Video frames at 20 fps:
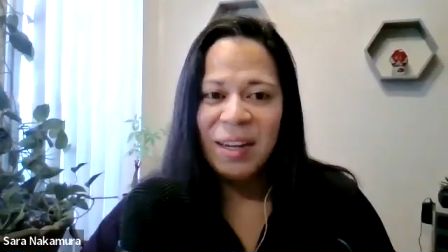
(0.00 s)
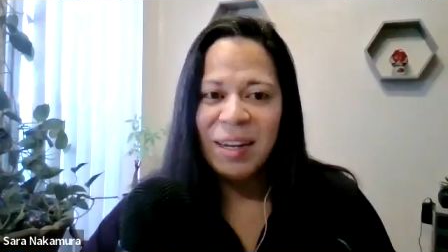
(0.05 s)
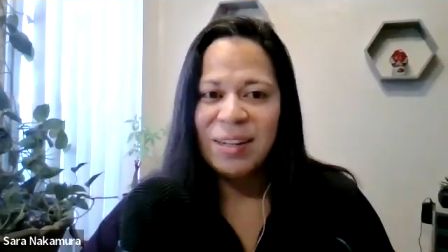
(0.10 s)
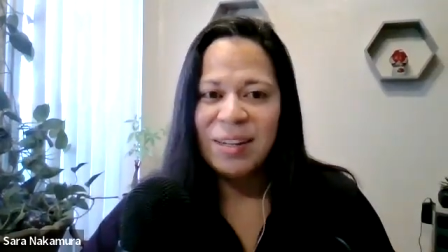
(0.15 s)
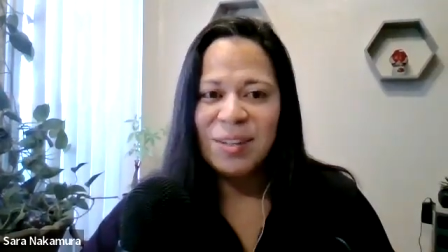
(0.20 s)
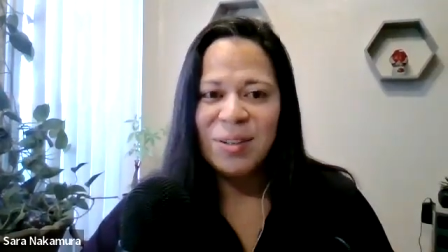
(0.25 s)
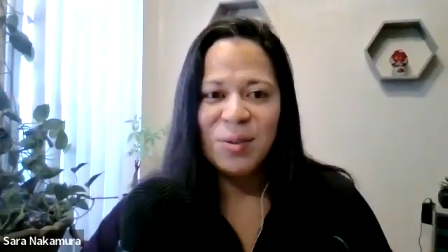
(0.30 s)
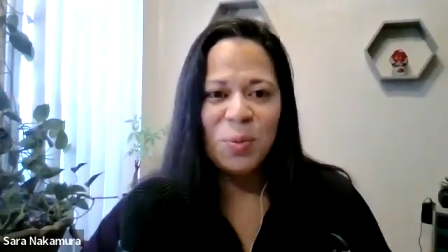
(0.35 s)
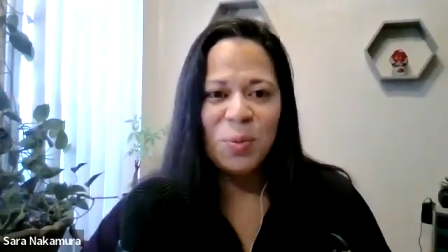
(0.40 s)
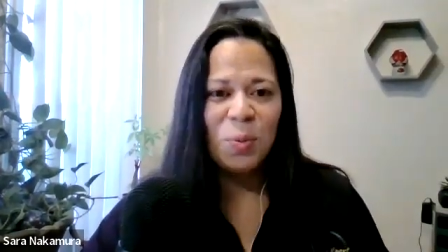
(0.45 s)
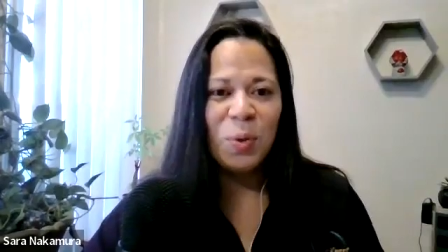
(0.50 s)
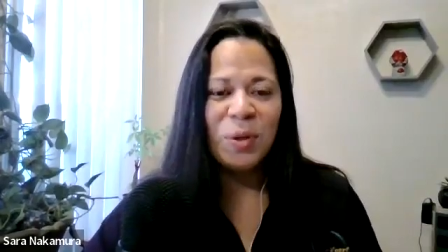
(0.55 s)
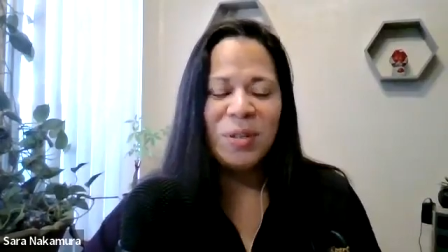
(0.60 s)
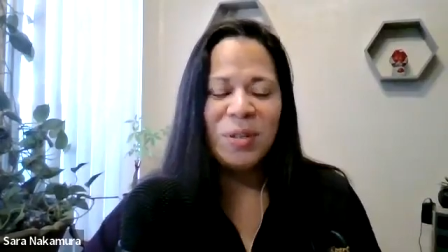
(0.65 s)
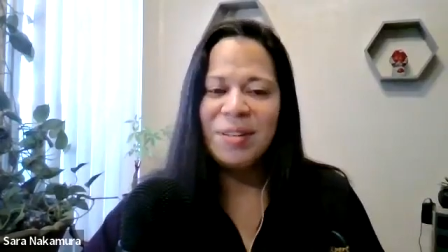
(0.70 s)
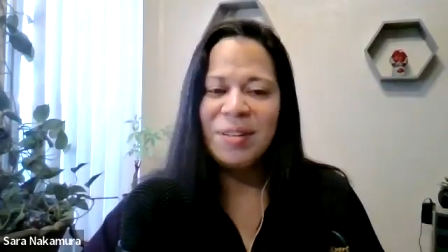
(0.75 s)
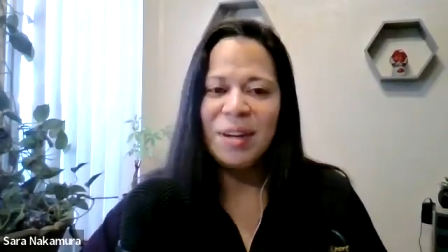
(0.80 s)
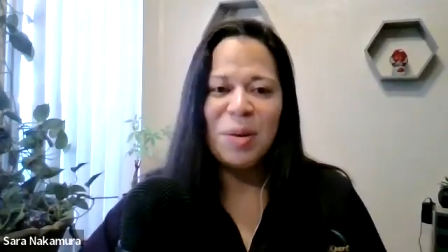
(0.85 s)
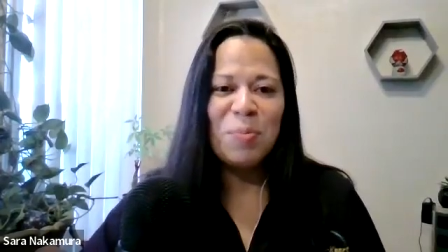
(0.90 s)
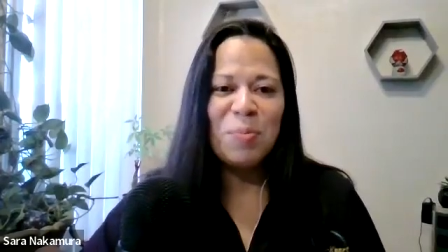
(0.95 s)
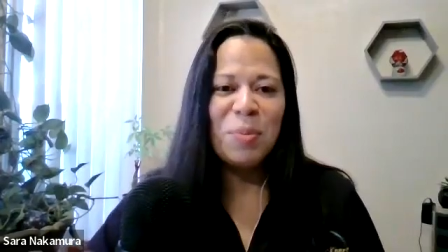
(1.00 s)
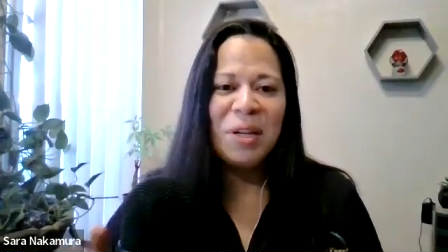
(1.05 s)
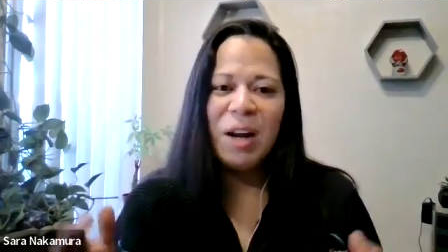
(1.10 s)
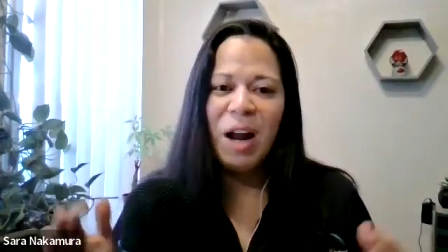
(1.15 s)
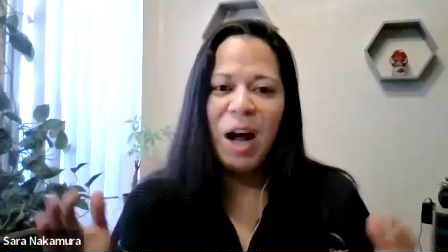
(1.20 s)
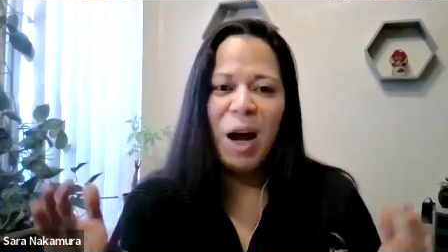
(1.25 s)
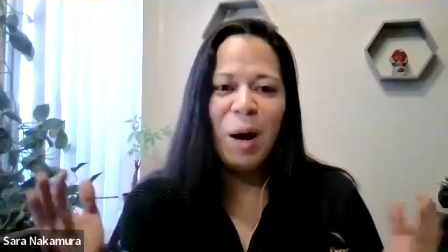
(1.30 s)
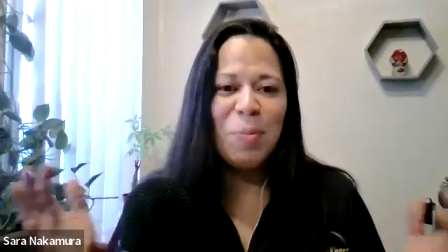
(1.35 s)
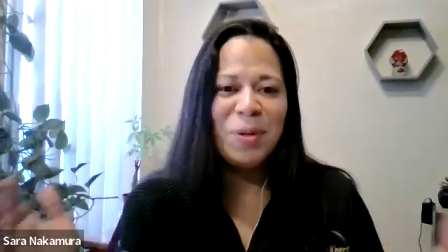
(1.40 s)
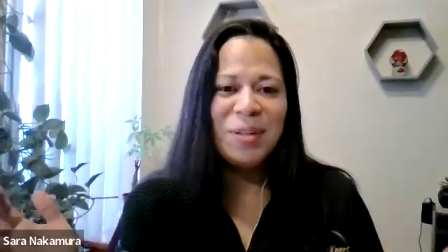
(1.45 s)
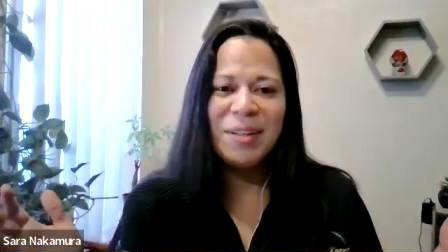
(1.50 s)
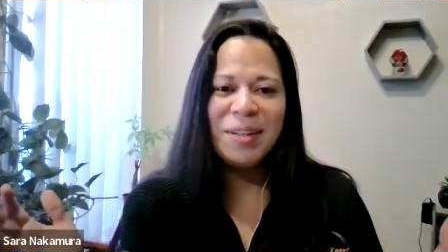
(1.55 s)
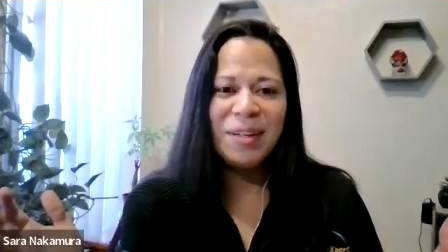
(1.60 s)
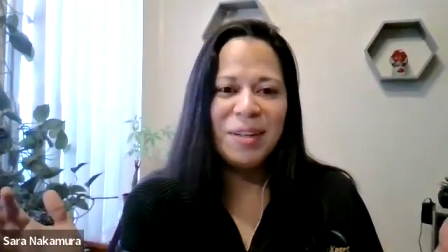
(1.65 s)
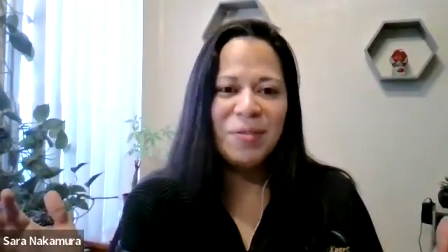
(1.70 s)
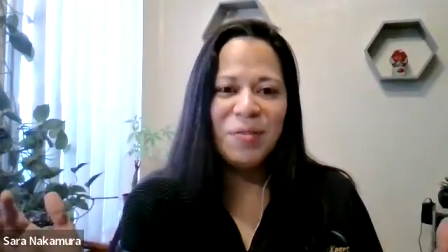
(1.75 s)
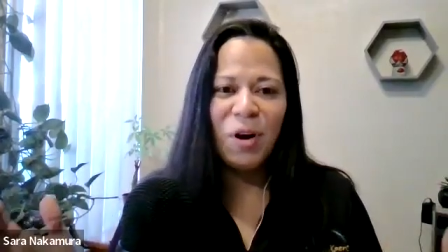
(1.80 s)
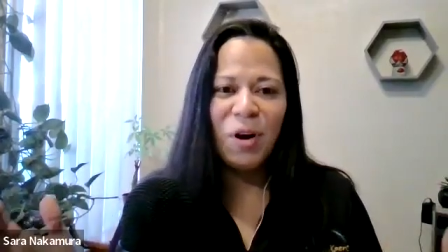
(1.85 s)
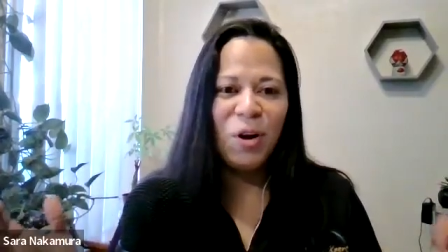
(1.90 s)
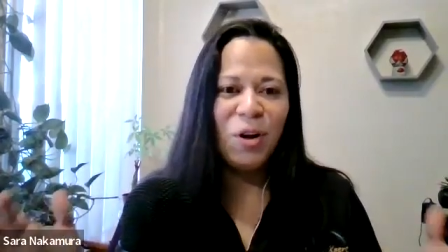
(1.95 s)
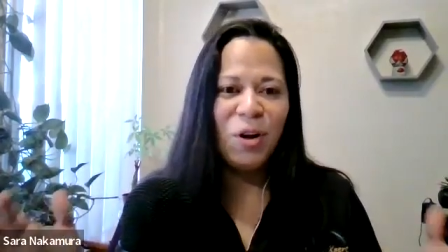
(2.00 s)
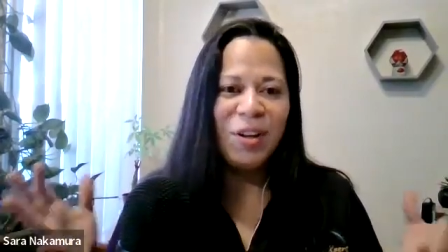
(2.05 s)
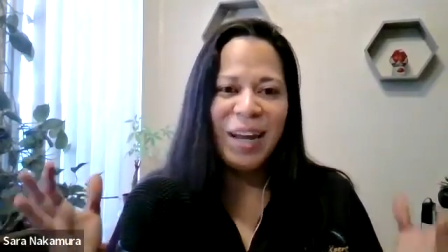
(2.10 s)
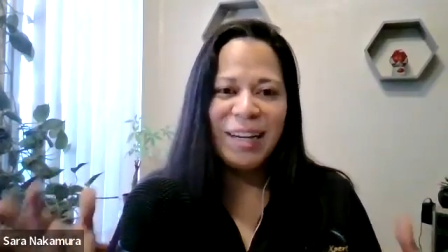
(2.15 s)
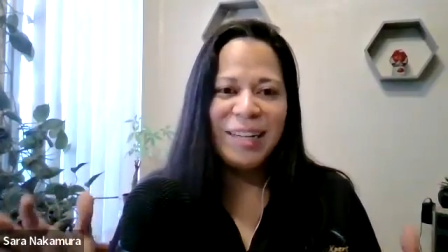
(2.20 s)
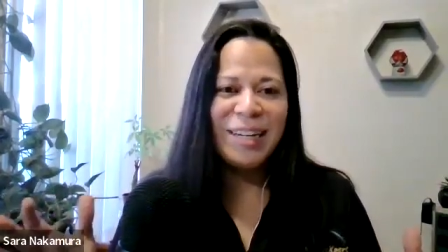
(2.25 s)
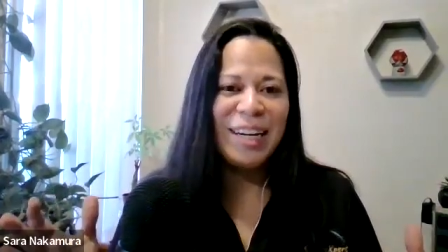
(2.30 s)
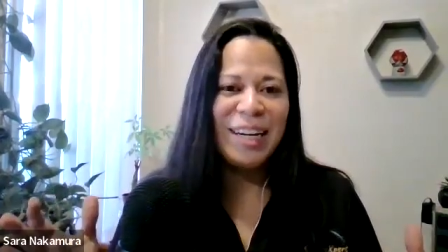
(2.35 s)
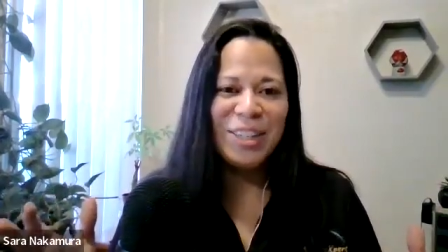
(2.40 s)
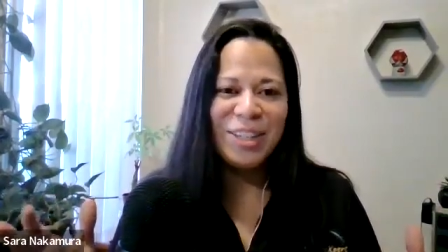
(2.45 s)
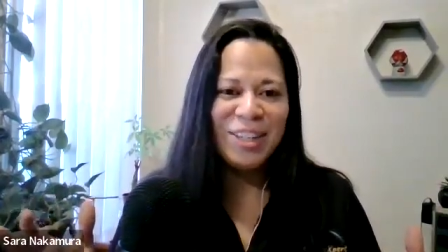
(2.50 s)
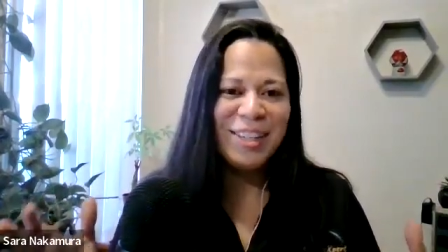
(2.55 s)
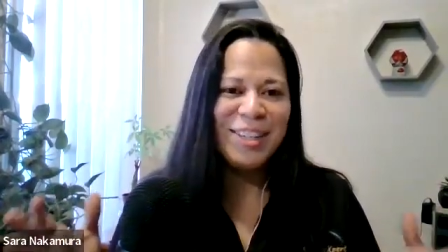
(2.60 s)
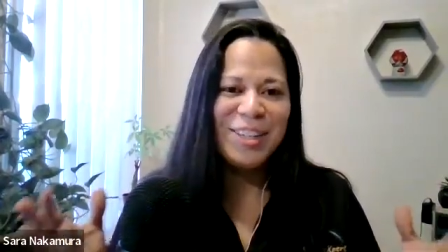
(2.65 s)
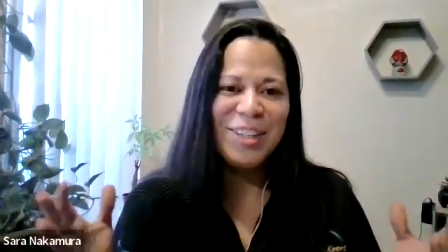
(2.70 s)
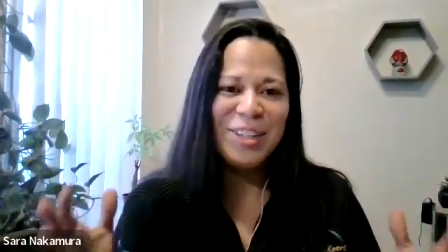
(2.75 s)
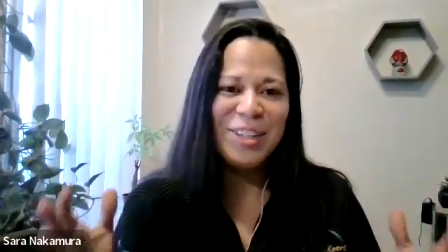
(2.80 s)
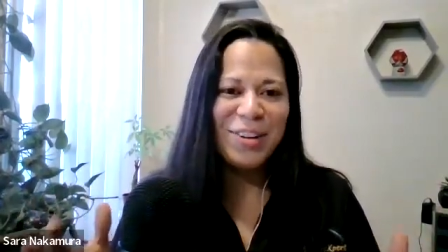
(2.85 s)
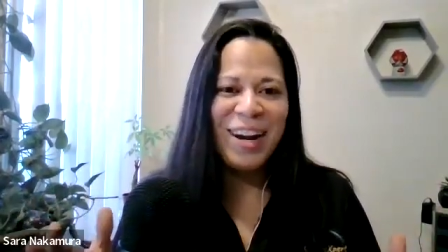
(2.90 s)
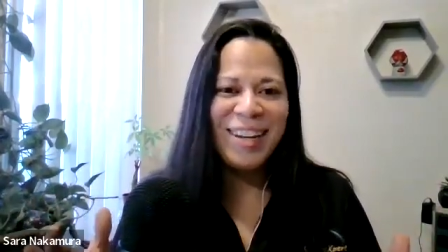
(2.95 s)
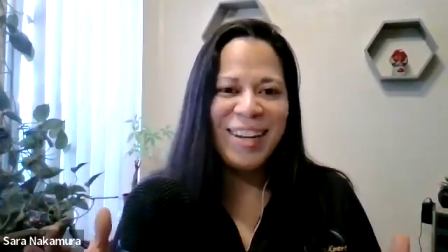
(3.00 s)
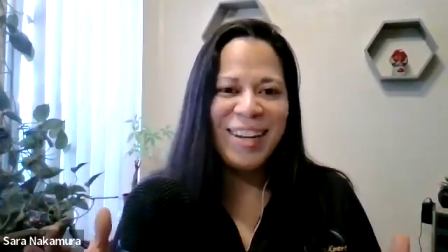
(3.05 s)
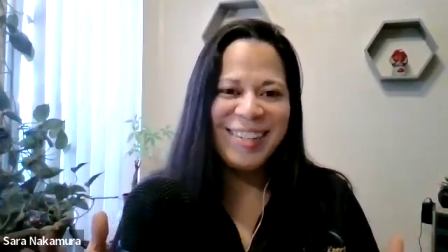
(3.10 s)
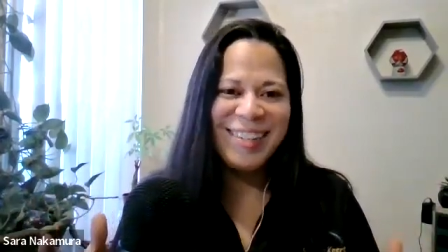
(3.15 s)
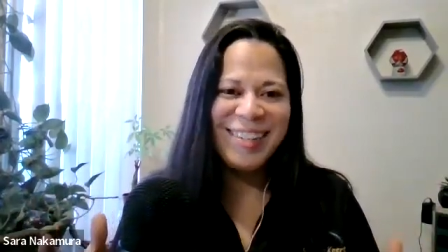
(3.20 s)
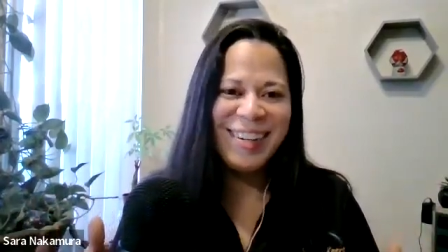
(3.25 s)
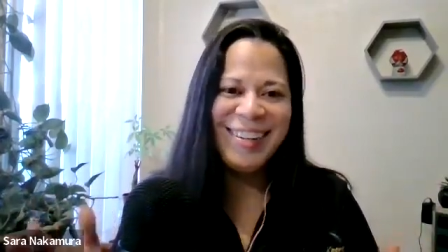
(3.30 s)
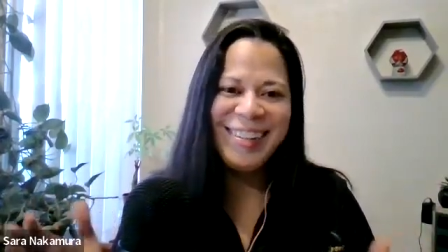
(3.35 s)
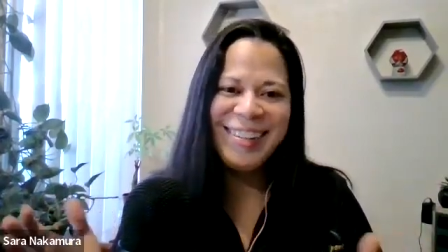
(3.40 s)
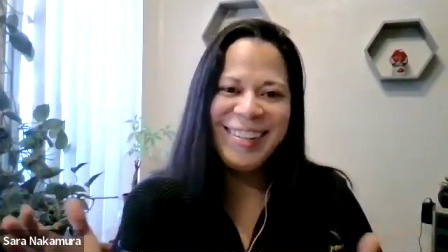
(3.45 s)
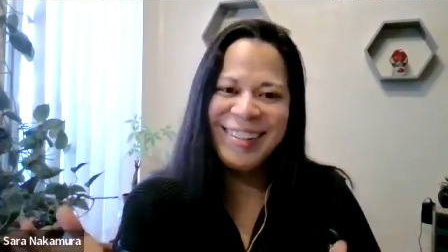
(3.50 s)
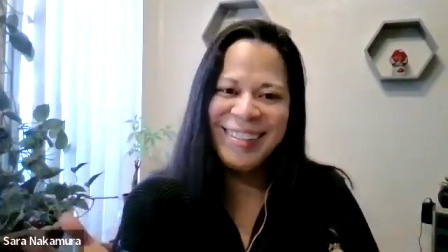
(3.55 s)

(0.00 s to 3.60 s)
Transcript: because what's the complete opposite of all that tension and stress?